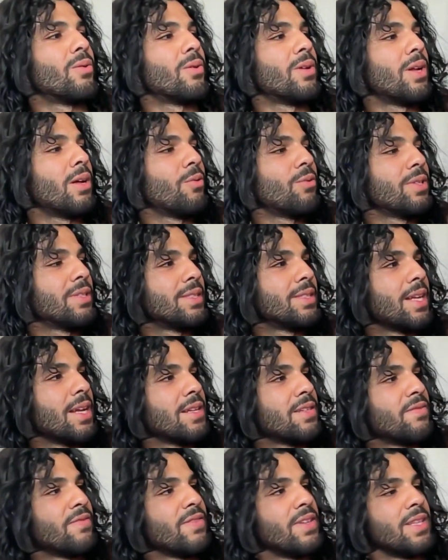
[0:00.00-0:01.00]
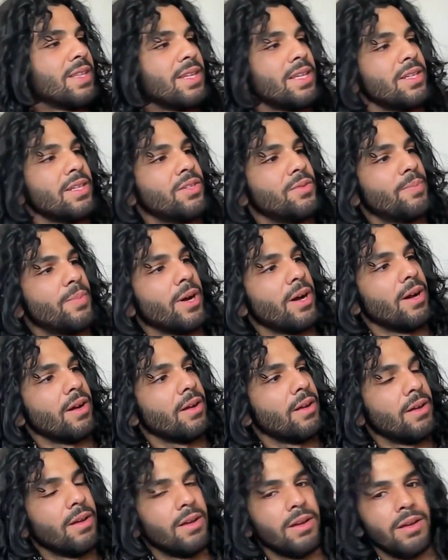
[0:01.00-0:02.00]
I wouldn't say it's vintage, but
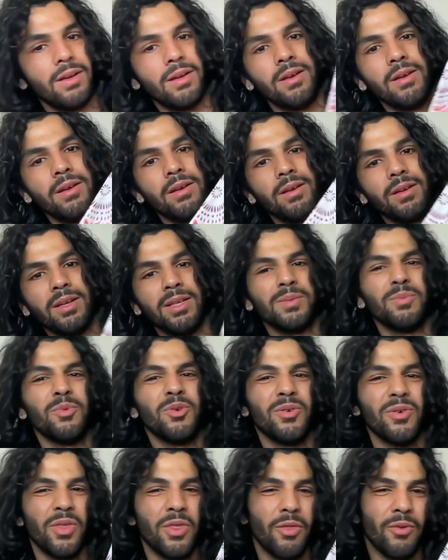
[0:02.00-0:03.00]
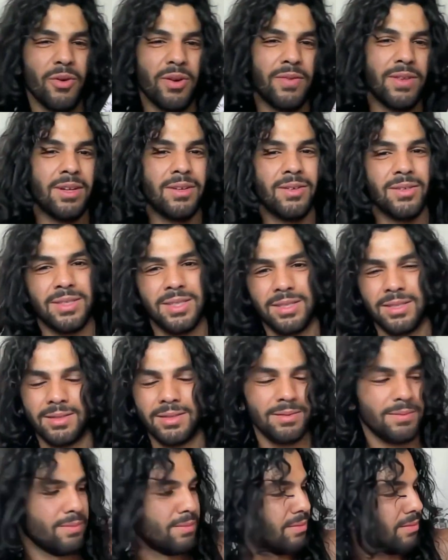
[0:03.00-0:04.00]
it's more thrifted because
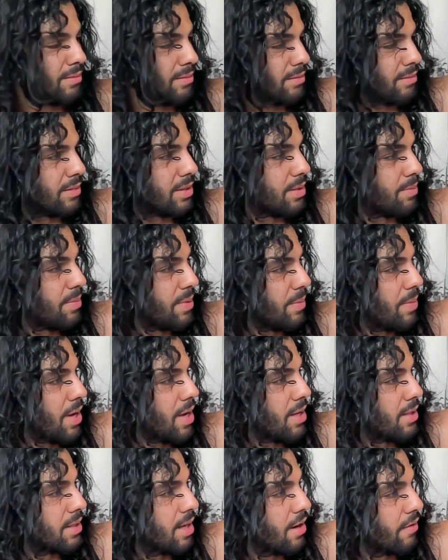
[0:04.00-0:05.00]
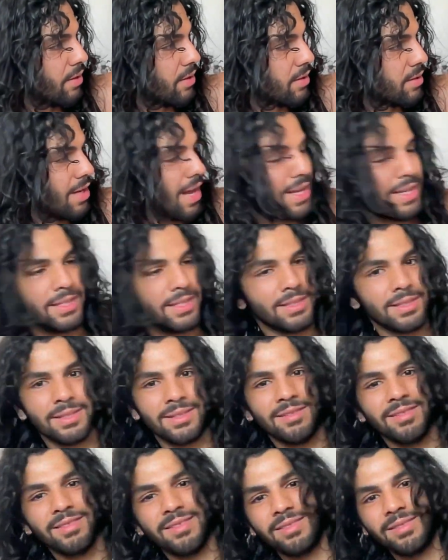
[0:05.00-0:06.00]
it's been passed down. I think it's at least
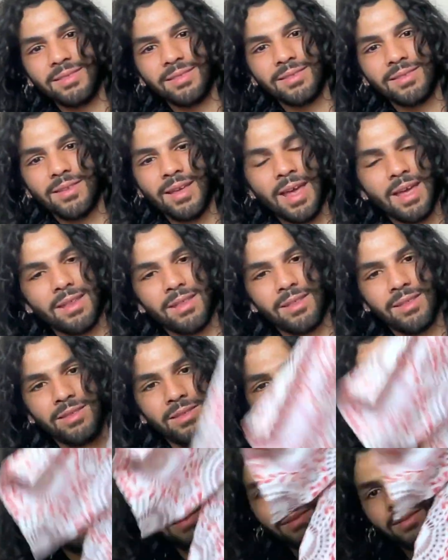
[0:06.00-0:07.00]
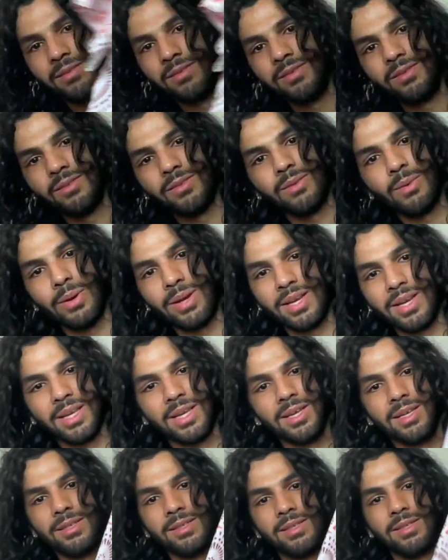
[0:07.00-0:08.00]
10, 20
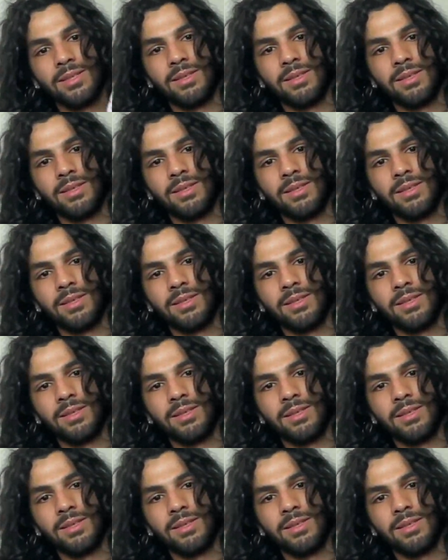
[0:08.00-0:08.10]
years.